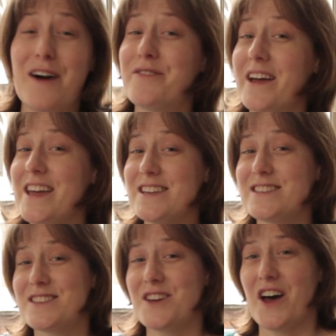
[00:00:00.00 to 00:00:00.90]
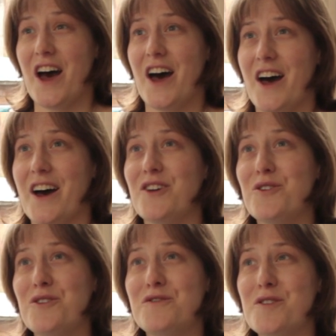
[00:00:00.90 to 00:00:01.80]
Alpha is uh,
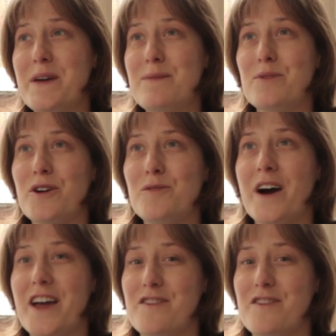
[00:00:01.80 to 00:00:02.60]
good for people who might